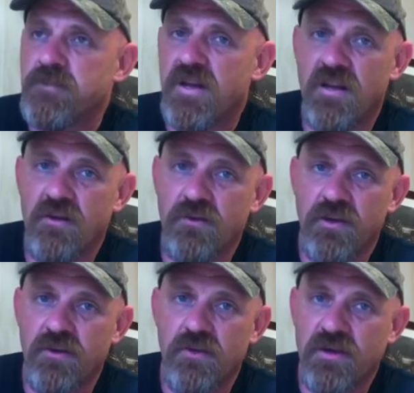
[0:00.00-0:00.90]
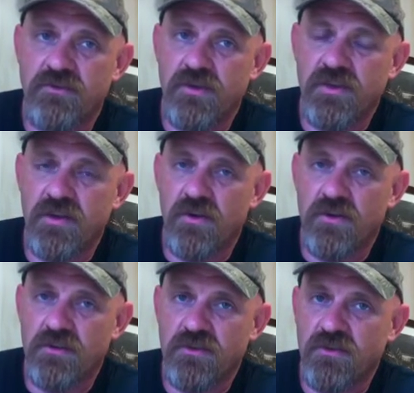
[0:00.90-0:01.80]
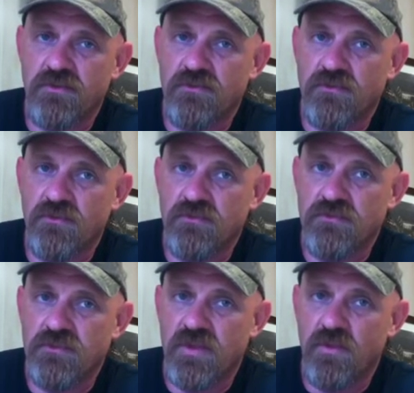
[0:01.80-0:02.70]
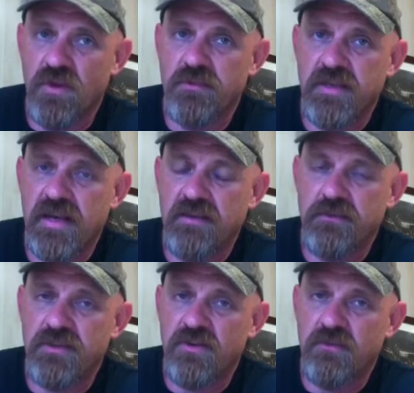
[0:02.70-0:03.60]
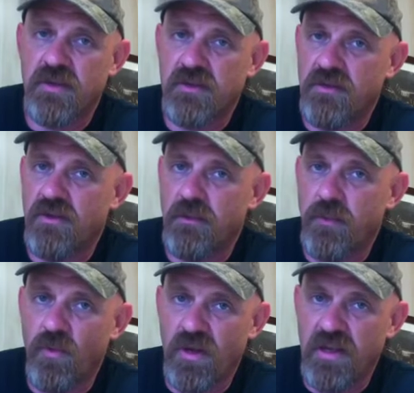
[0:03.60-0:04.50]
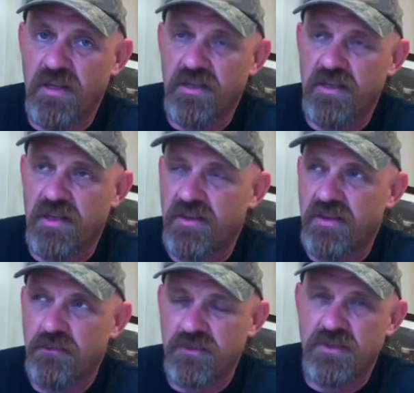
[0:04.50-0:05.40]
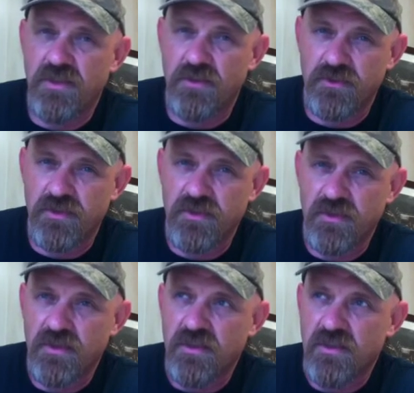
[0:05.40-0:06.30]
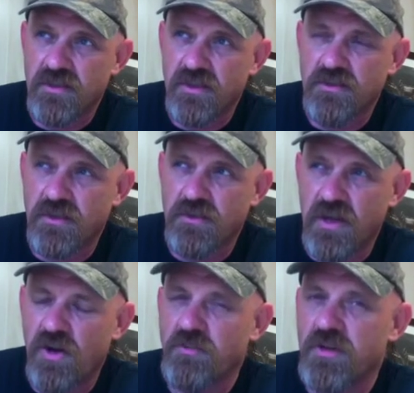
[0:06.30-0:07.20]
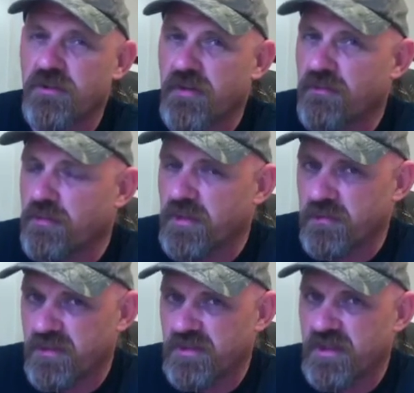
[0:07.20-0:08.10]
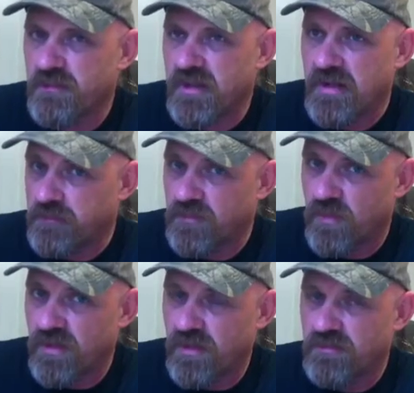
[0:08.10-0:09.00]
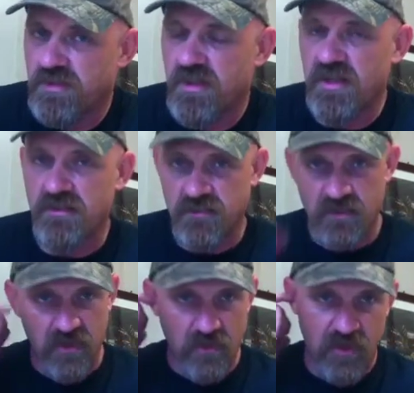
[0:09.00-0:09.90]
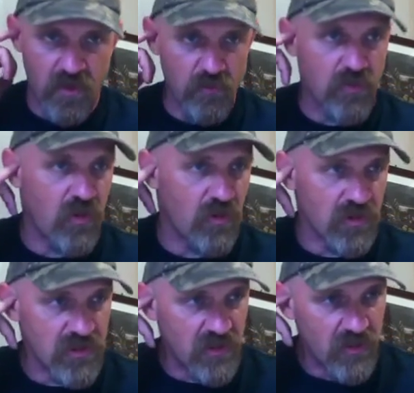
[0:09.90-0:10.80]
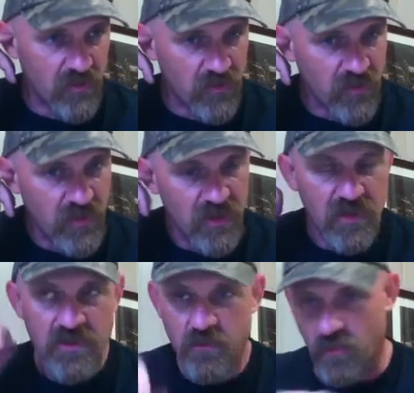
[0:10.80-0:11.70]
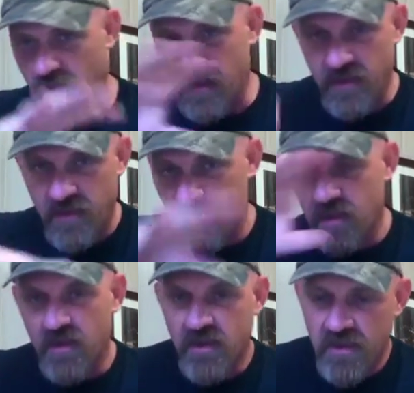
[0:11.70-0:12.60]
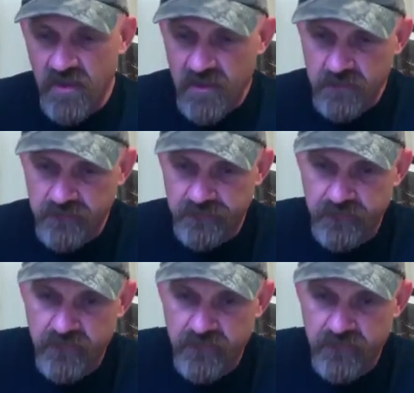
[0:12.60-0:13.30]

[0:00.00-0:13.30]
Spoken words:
not long ago I was reading an article on a website that was talking about a poor lady in, I think it was Tulsa, Oklahoma, if I remember the city right. It was one of those states, either Oklahoma or Arkansas or somewhere right in there. And